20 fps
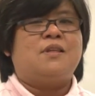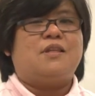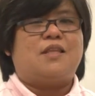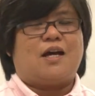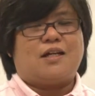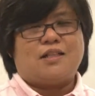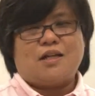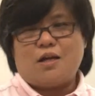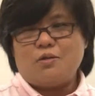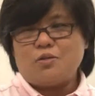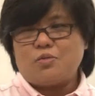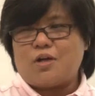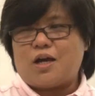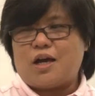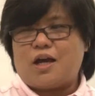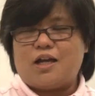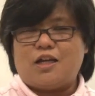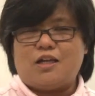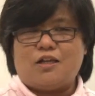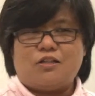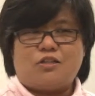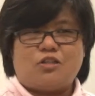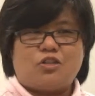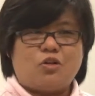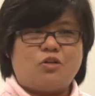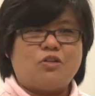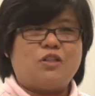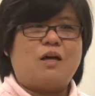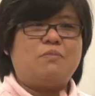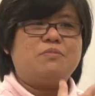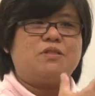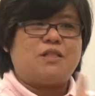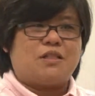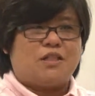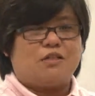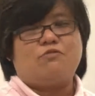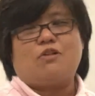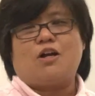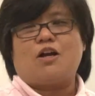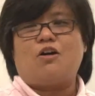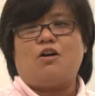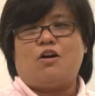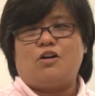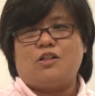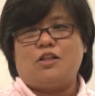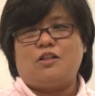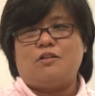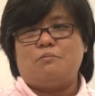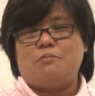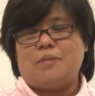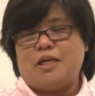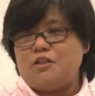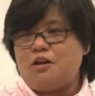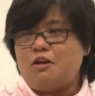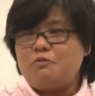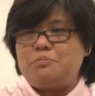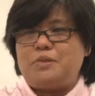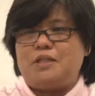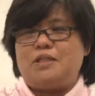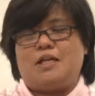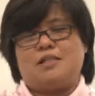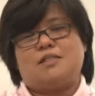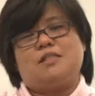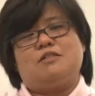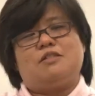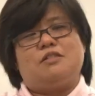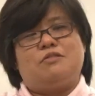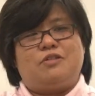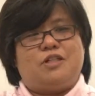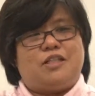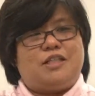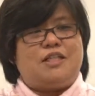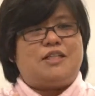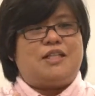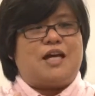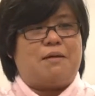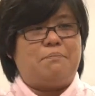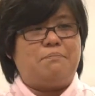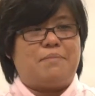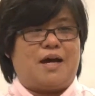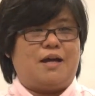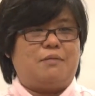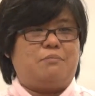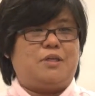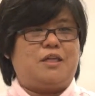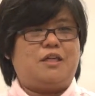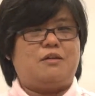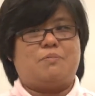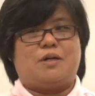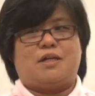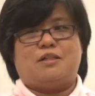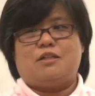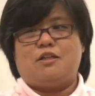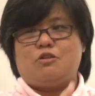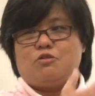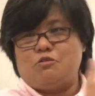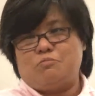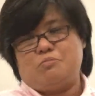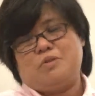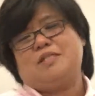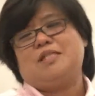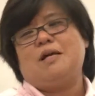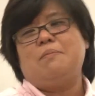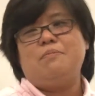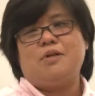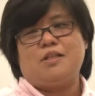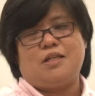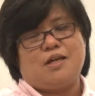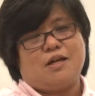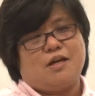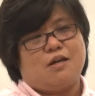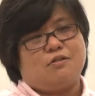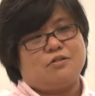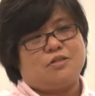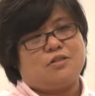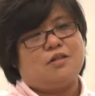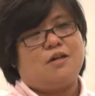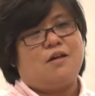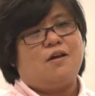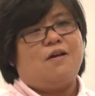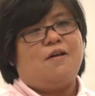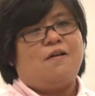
There are times where I show them certain recording, may not be necessarily done by me, but it could be somebody else.